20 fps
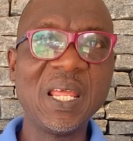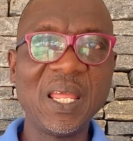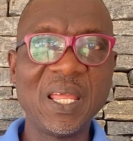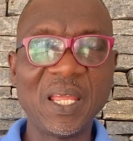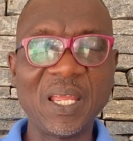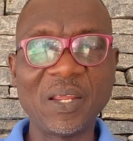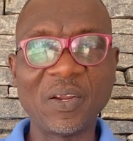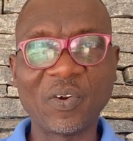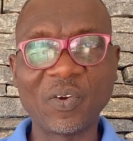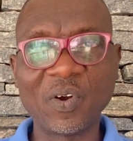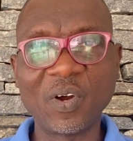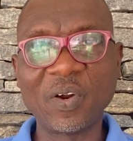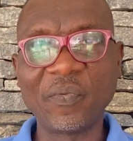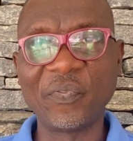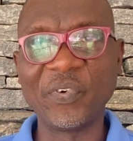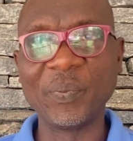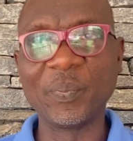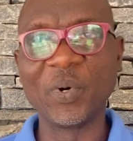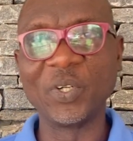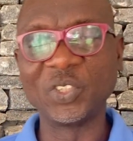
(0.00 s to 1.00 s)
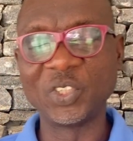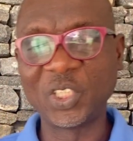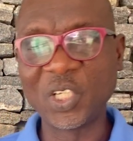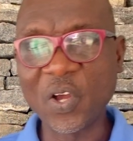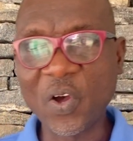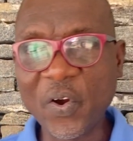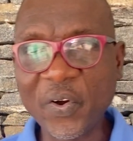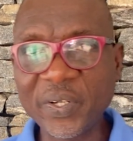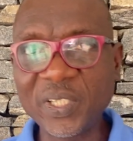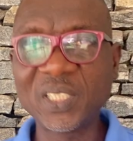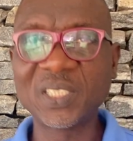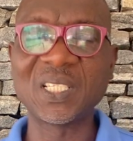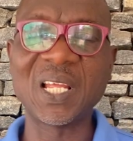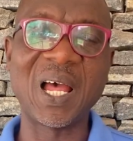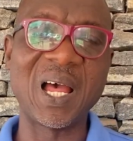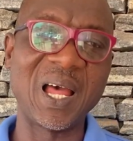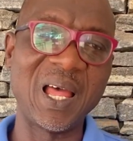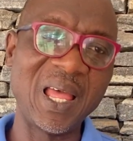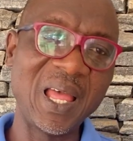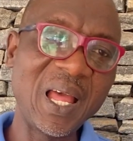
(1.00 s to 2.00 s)
in coverage, but theories
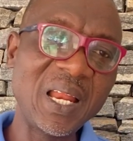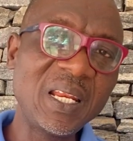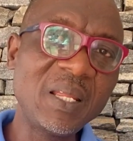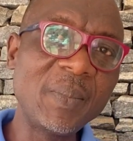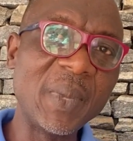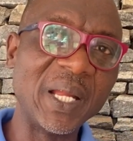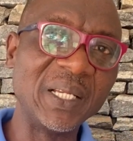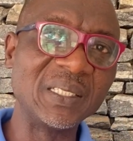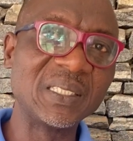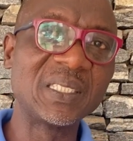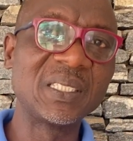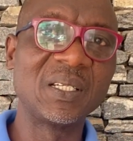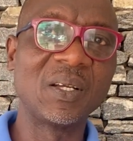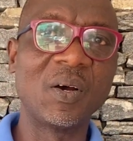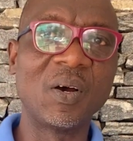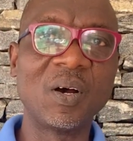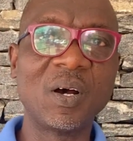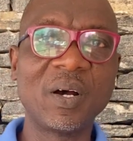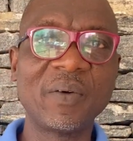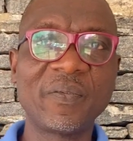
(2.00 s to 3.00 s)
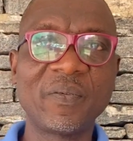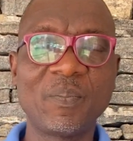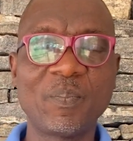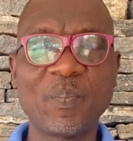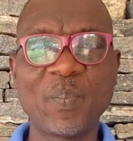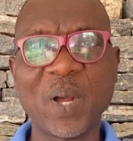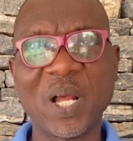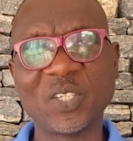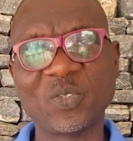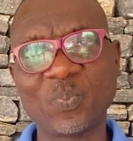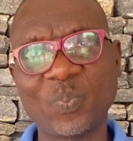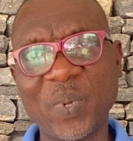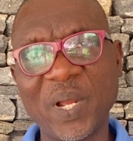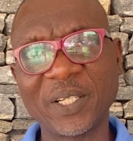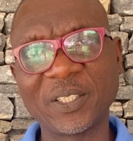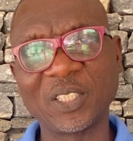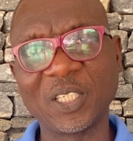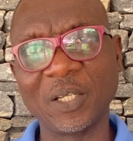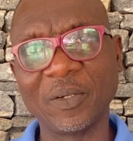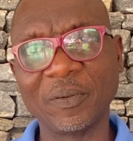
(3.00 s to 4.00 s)
are elements of
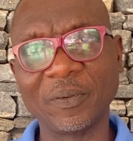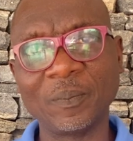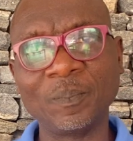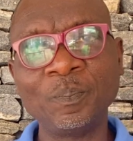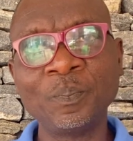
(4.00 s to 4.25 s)
perspective.